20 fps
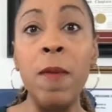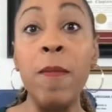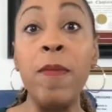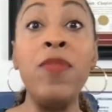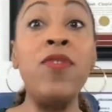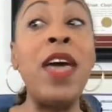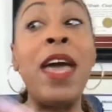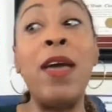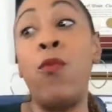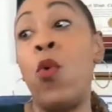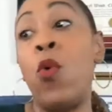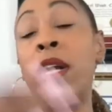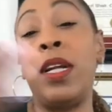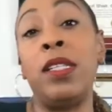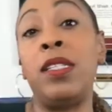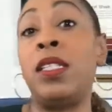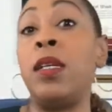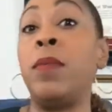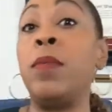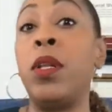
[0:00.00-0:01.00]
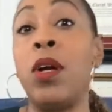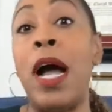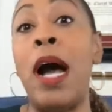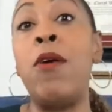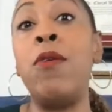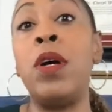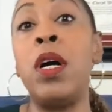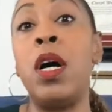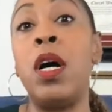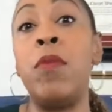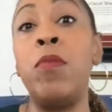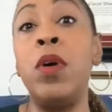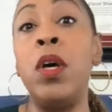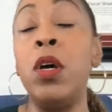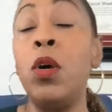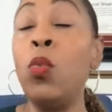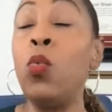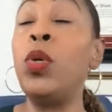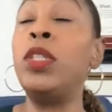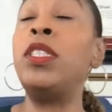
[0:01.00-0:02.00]
they want a similar outcome,
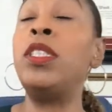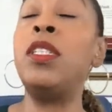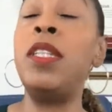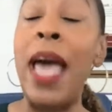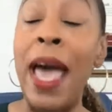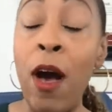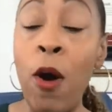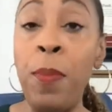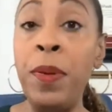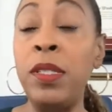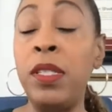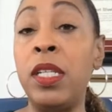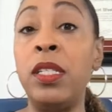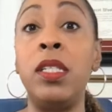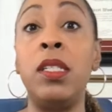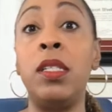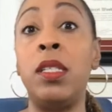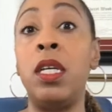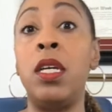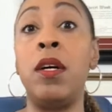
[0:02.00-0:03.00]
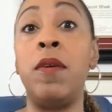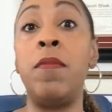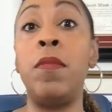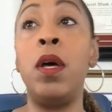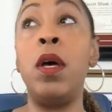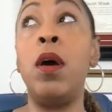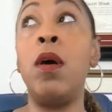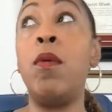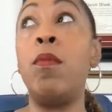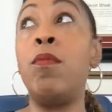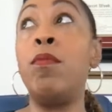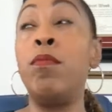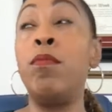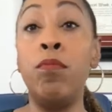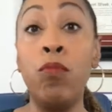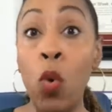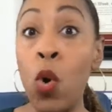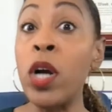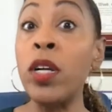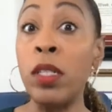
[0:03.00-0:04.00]
which now positions them
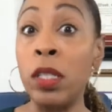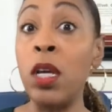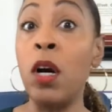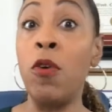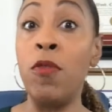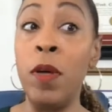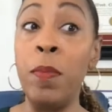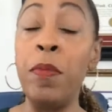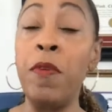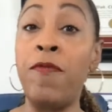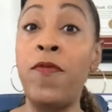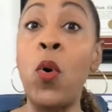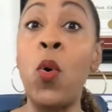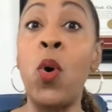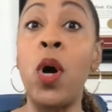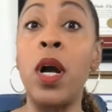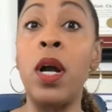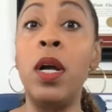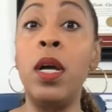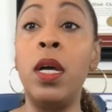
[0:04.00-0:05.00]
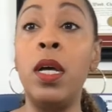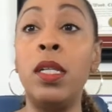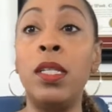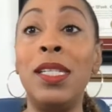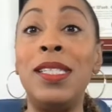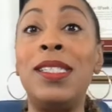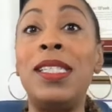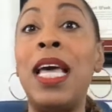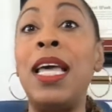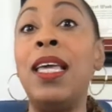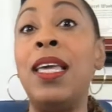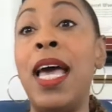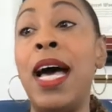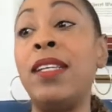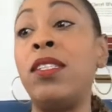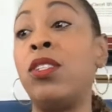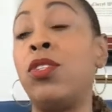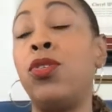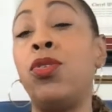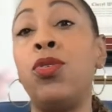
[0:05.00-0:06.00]
more so than before to say
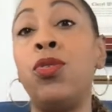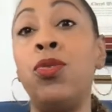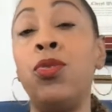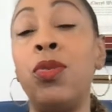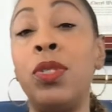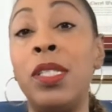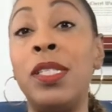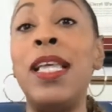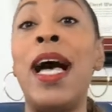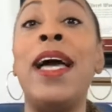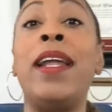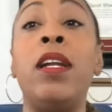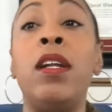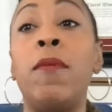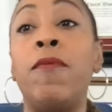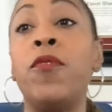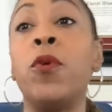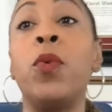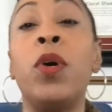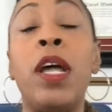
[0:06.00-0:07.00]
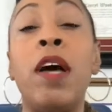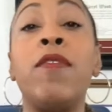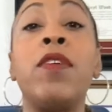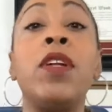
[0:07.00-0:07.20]
yes to signing up for whatever